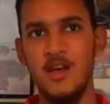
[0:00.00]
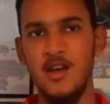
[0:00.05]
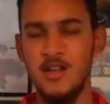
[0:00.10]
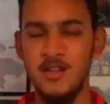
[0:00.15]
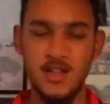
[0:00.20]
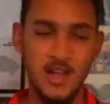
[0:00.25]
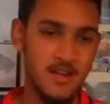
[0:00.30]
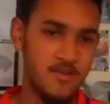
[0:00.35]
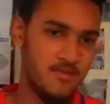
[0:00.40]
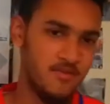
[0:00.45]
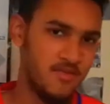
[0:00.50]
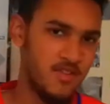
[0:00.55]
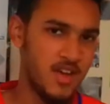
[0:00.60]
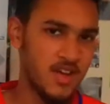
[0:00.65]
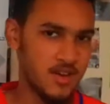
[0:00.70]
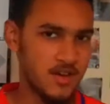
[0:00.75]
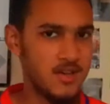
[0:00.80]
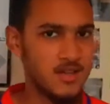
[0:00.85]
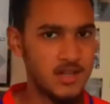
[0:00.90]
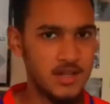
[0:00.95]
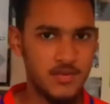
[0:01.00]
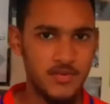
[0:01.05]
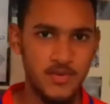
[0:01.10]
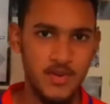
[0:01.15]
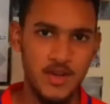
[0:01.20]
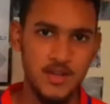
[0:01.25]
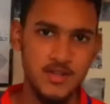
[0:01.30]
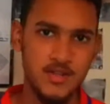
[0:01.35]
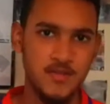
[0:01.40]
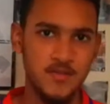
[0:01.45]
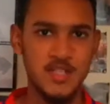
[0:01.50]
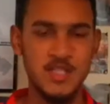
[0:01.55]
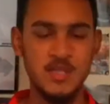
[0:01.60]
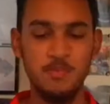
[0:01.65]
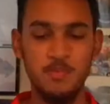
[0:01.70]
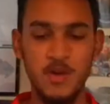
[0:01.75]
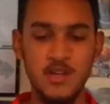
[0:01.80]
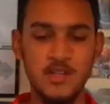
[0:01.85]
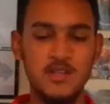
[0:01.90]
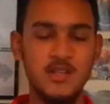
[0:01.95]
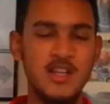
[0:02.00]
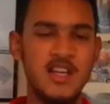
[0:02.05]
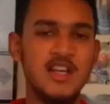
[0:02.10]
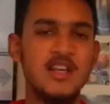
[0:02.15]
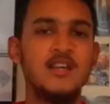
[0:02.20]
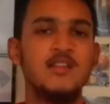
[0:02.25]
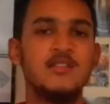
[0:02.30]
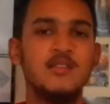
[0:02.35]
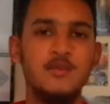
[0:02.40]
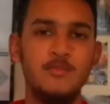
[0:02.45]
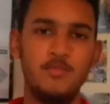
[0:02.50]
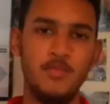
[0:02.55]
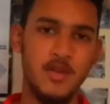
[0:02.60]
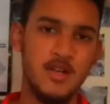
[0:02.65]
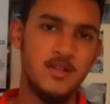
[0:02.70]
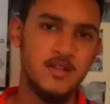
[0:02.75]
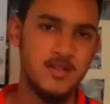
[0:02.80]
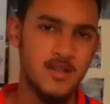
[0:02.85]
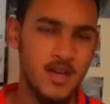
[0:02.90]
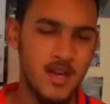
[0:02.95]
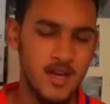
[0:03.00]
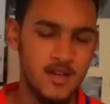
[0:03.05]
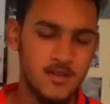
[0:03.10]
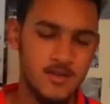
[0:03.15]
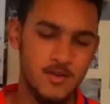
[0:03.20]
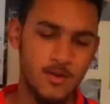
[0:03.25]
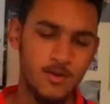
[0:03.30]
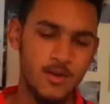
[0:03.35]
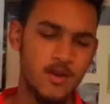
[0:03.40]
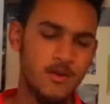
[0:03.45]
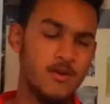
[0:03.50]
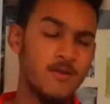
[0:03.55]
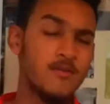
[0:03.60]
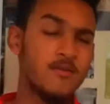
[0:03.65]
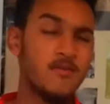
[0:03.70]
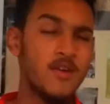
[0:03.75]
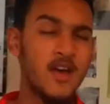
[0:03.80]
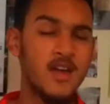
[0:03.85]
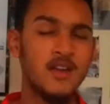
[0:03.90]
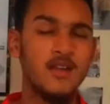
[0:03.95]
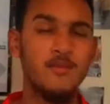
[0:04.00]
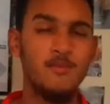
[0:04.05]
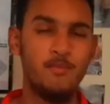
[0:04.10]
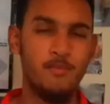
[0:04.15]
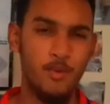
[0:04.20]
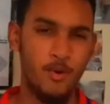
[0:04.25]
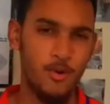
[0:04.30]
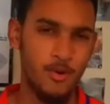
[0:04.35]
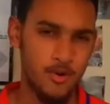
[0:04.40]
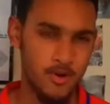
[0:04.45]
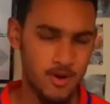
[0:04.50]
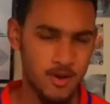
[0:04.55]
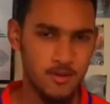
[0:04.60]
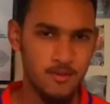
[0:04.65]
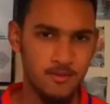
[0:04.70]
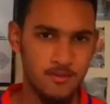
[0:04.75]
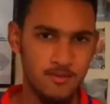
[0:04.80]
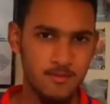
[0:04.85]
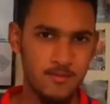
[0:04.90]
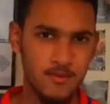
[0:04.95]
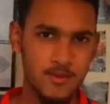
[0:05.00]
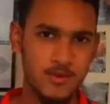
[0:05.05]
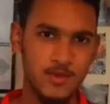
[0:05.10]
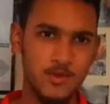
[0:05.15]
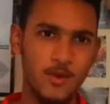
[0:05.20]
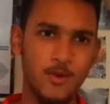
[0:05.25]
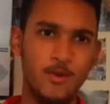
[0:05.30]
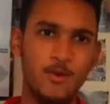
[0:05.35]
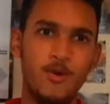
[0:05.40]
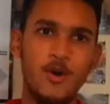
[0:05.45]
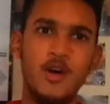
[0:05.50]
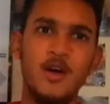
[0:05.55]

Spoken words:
They're very defensive, especially against the big sides, so they're gonna find them boring. So